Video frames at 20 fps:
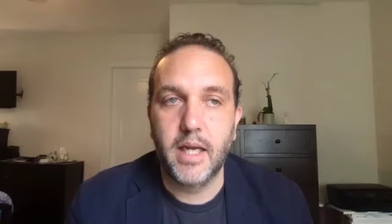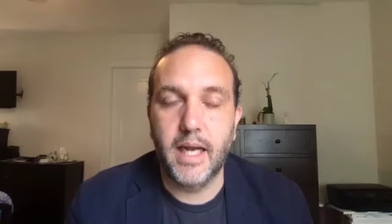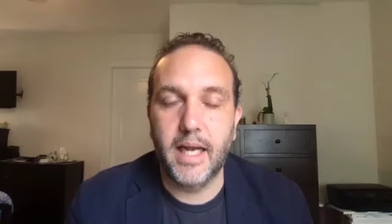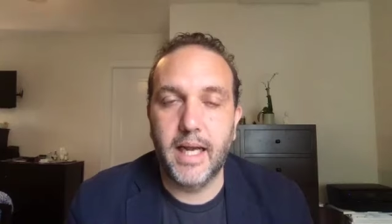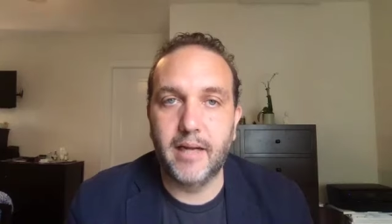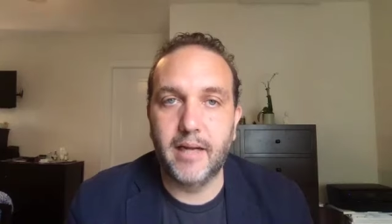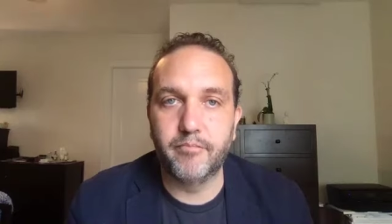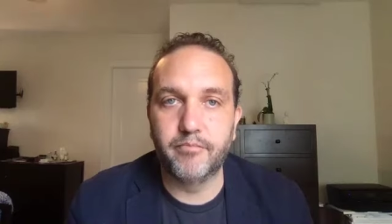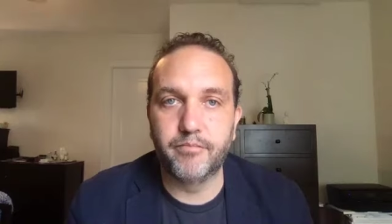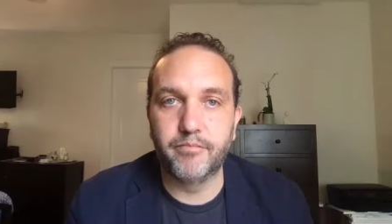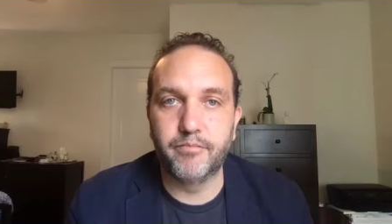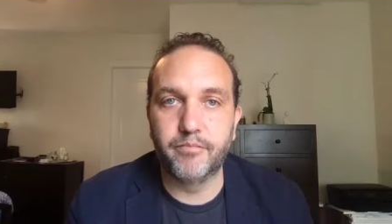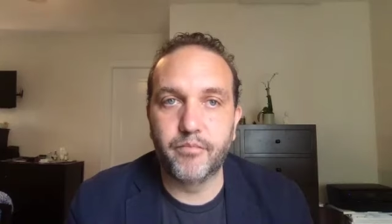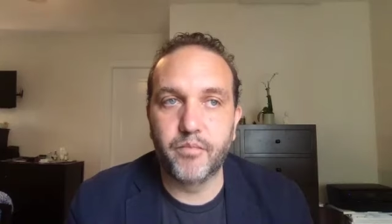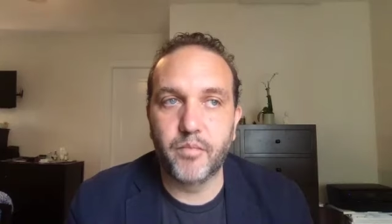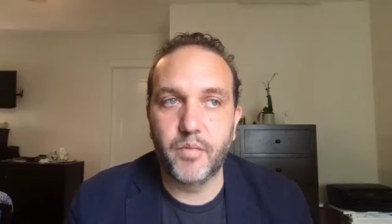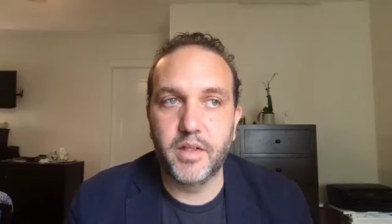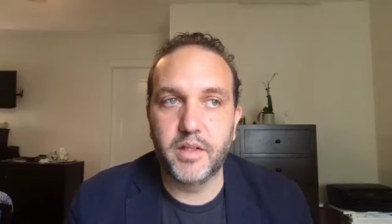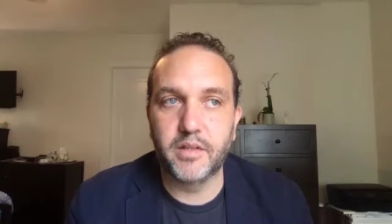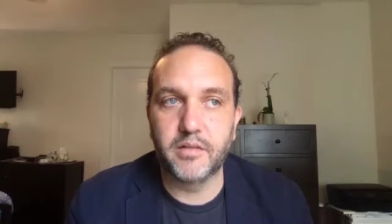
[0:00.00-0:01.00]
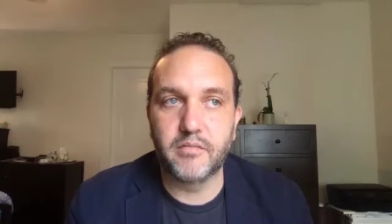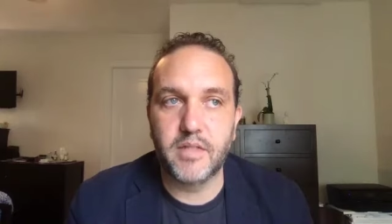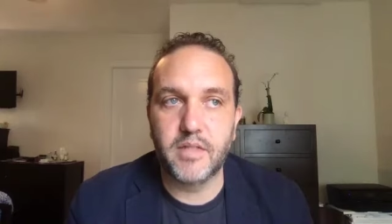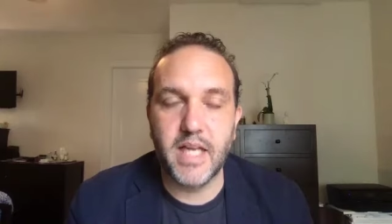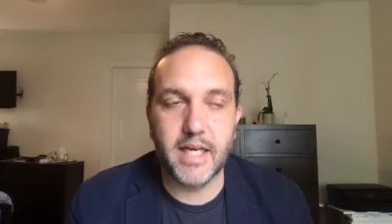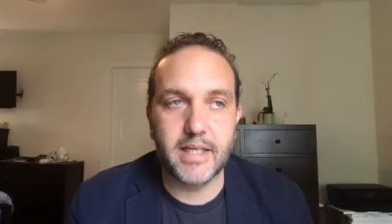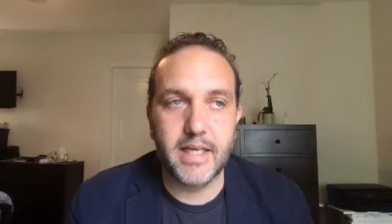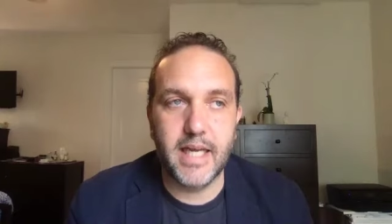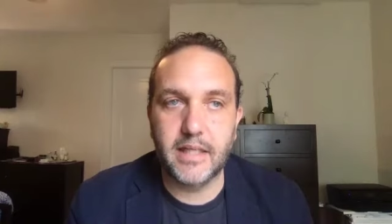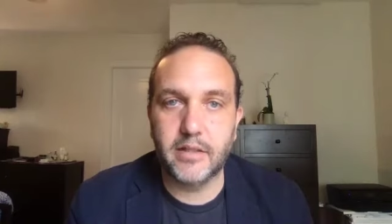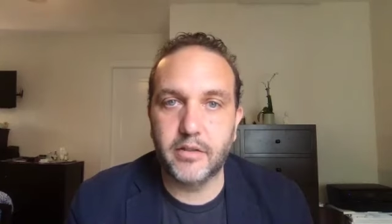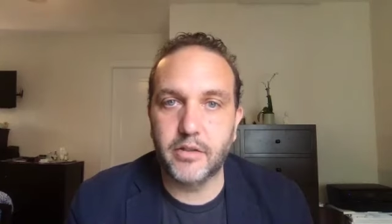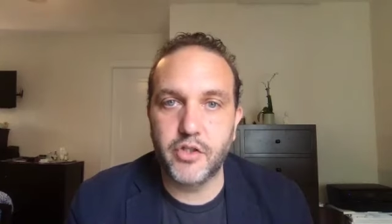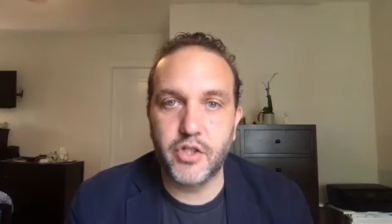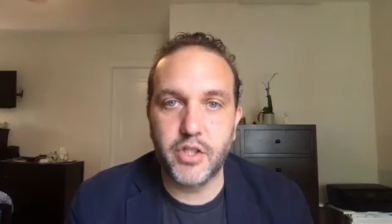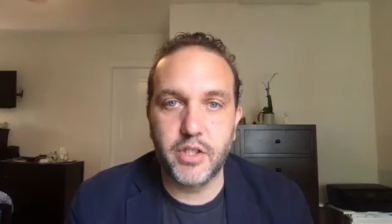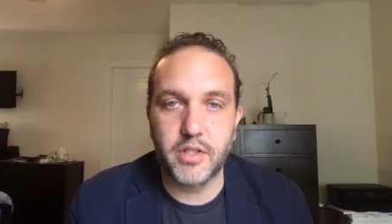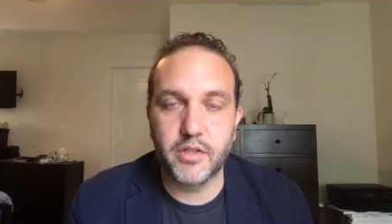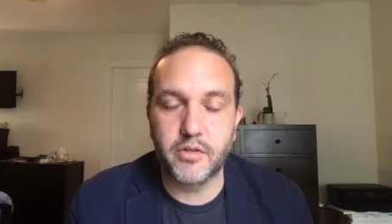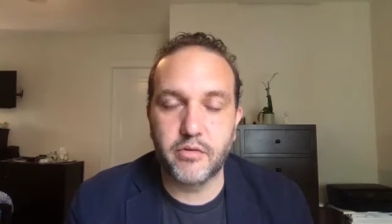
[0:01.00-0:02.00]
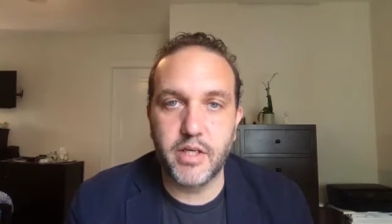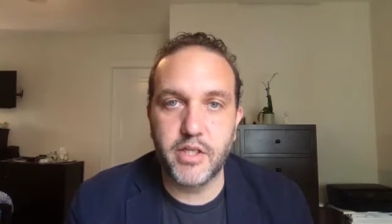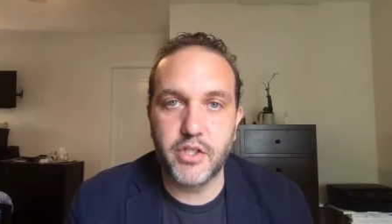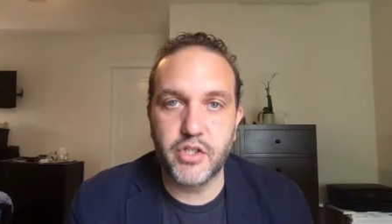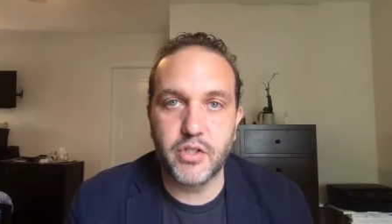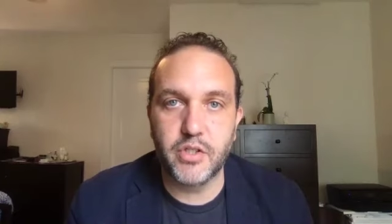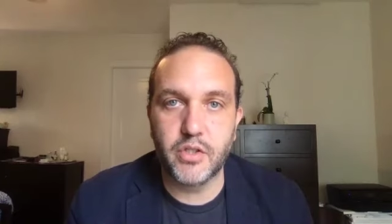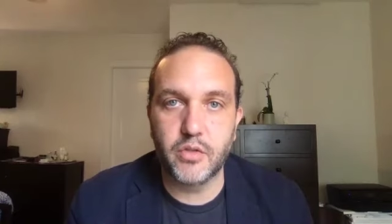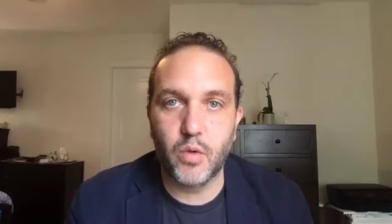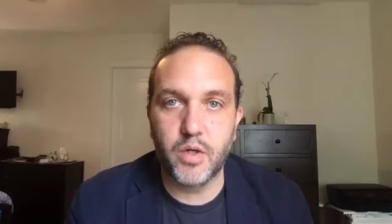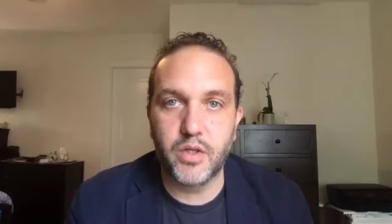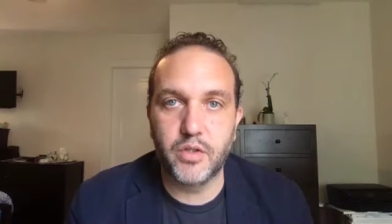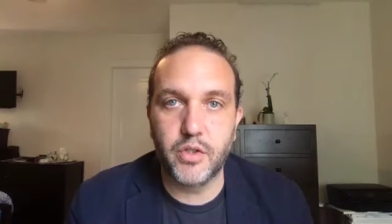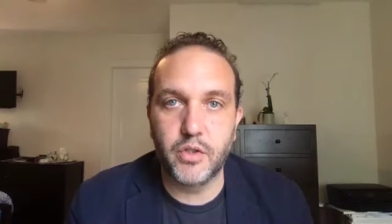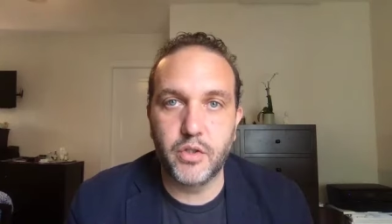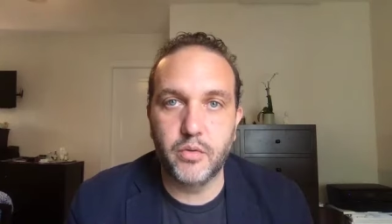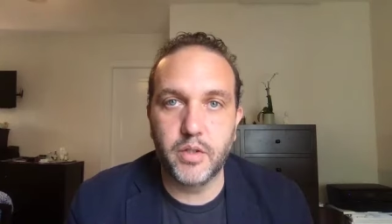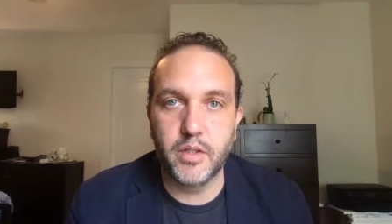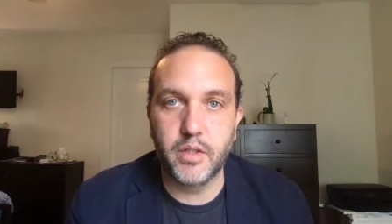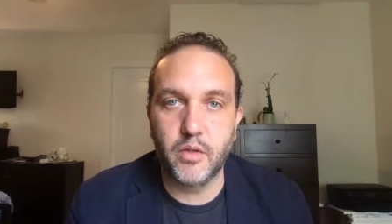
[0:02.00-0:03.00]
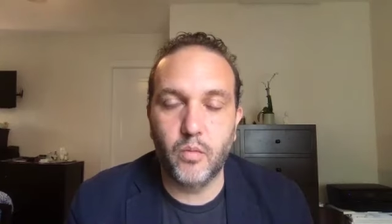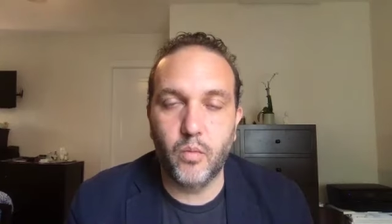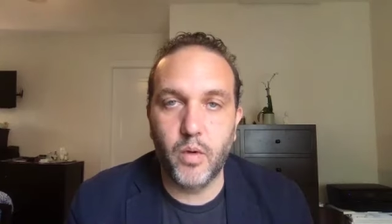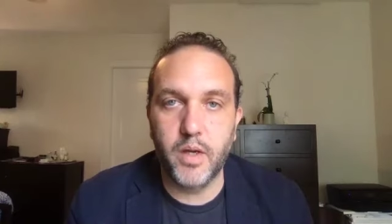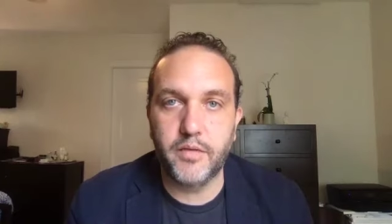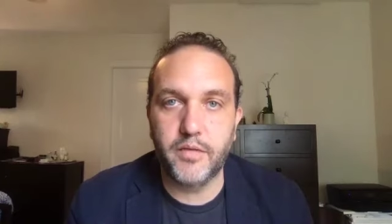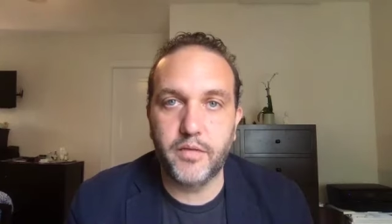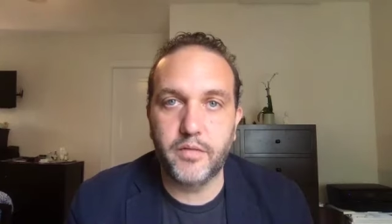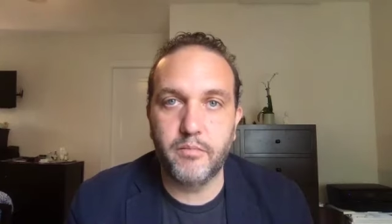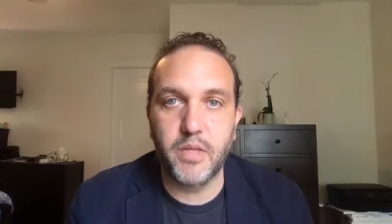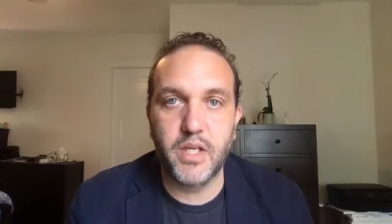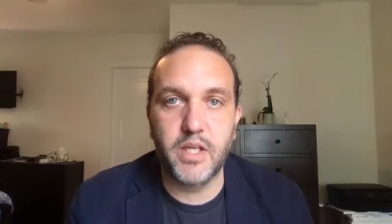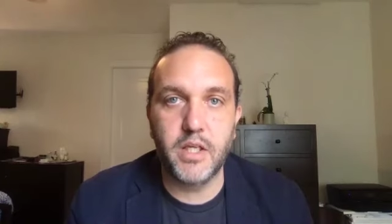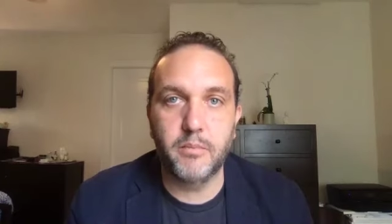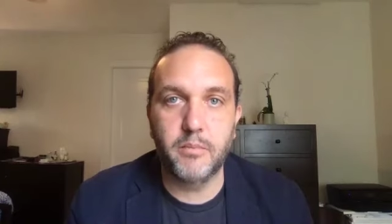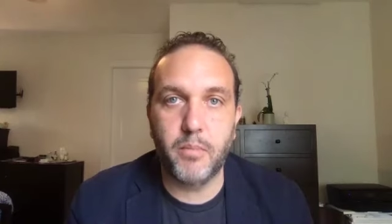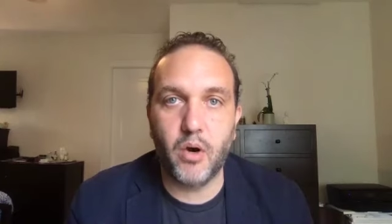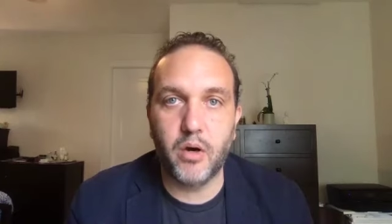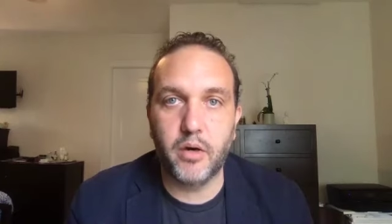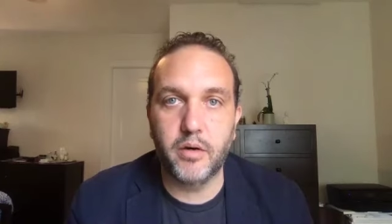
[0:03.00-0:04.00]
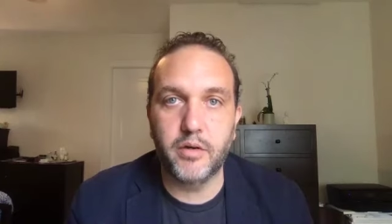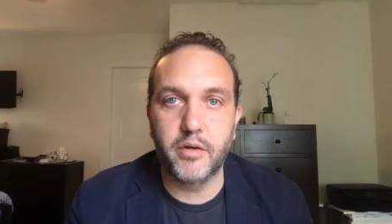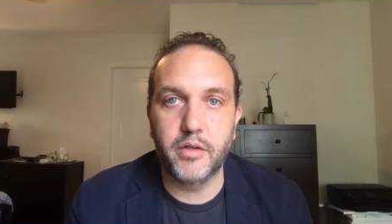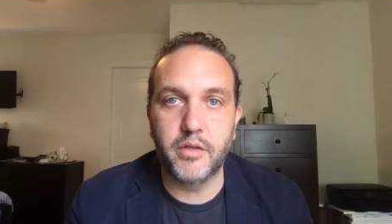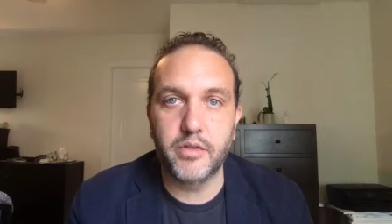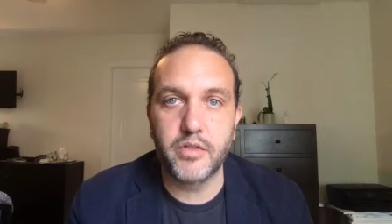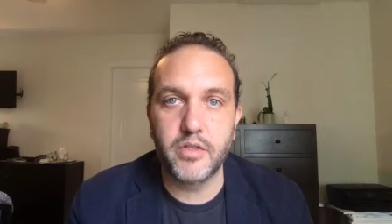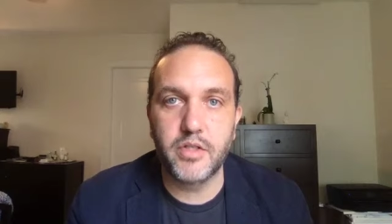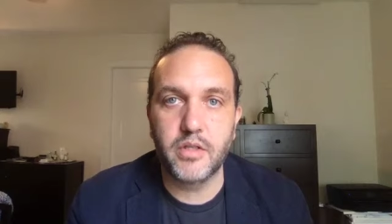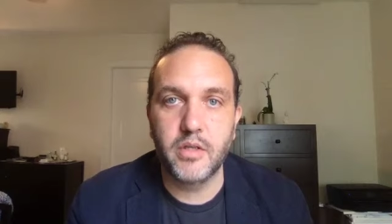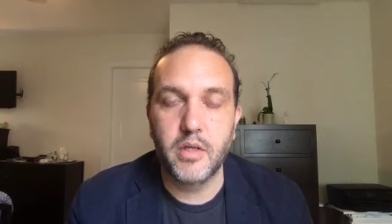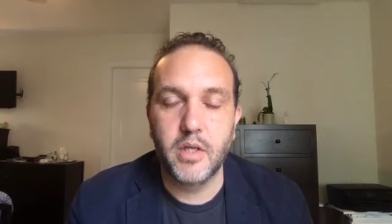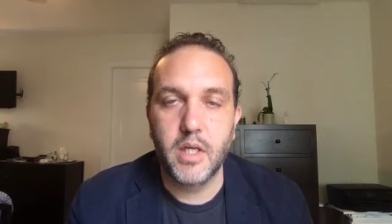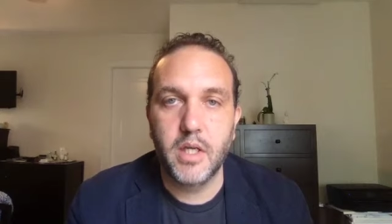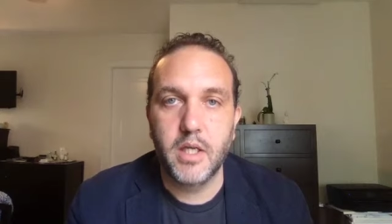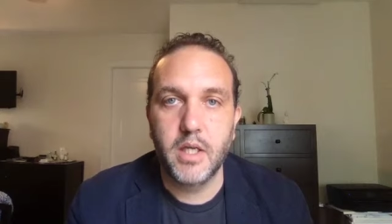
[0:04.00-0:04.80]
the technology integrations we're doing with media partners